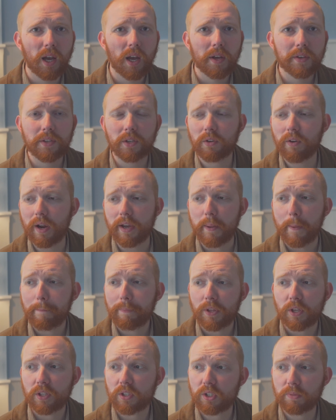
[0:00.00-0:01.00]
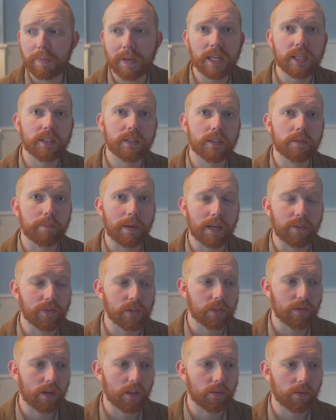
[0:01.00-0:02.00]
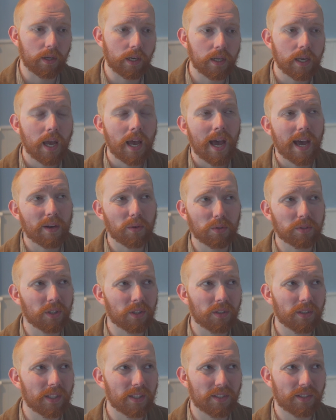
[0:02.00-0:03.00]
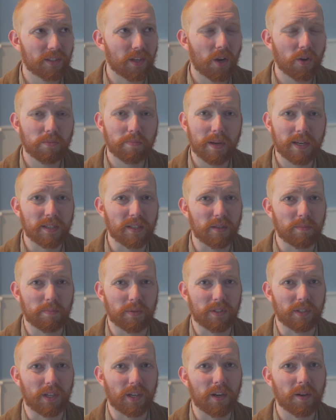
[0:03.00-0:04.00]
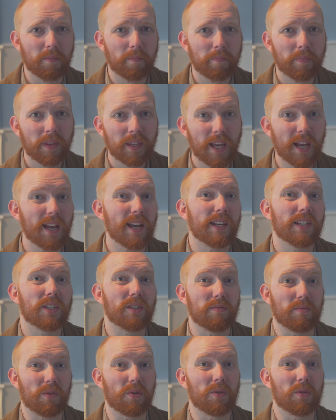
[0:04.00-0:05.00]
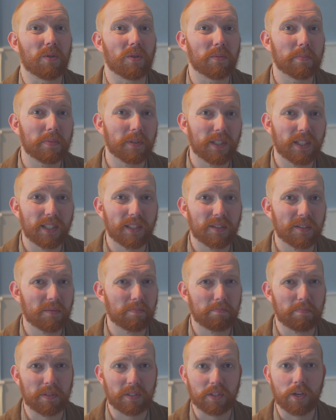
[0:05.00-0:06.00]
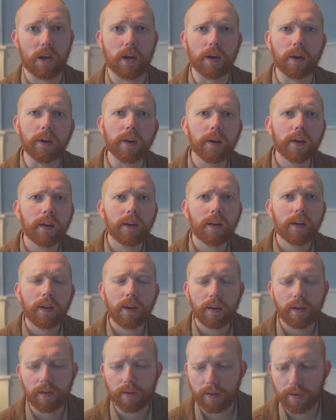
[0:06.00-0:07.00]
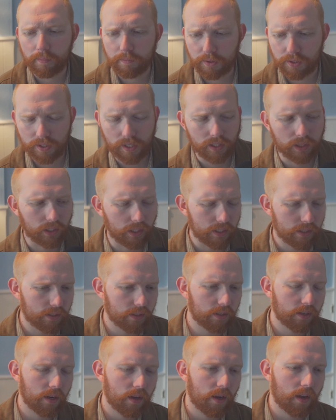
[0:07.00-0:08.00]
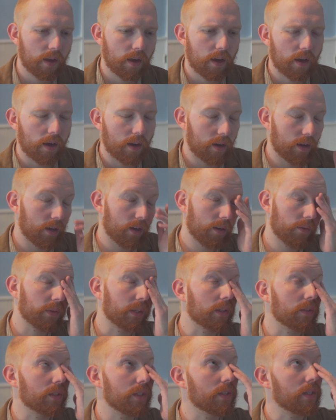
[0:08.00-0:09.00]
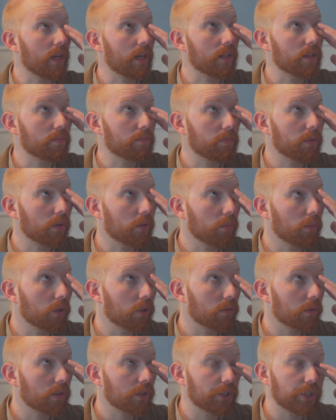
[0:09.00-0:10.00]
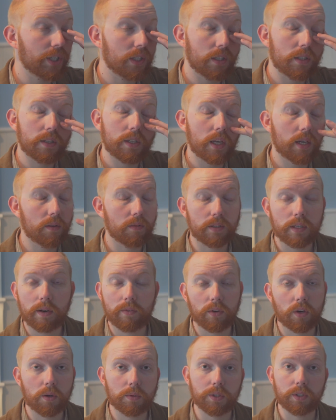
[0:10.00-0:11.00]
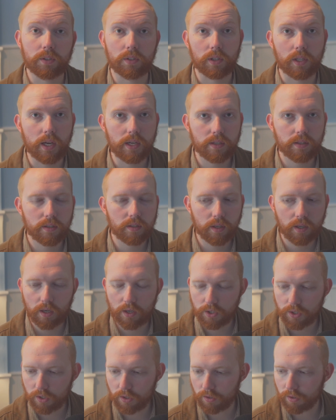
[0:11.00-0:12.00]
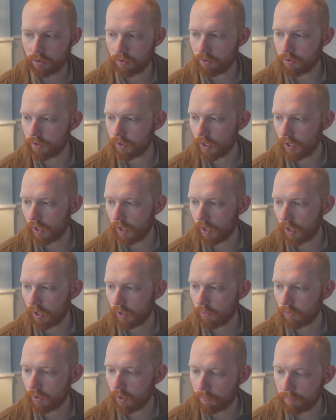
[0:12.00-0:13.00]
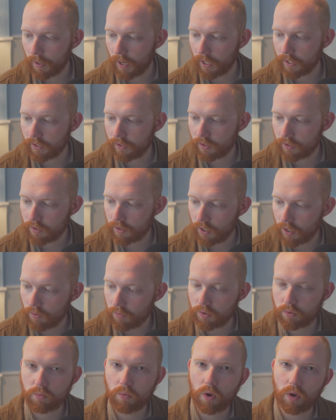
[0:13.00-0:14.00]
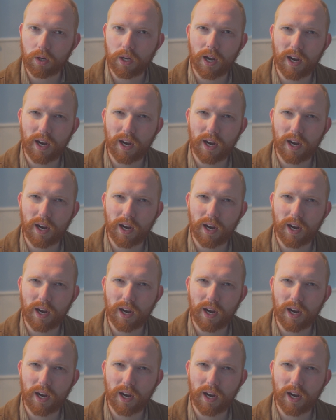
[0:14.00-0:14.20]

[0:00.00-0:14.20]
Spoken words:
So great, speed's benefits are out of the way, and also its code base is bizarre. Yeah, it's small, but it's bizarre, to say the least. What else is there? There's multiple ones. GCC was never an option because of licensing issues. Compiling to C was what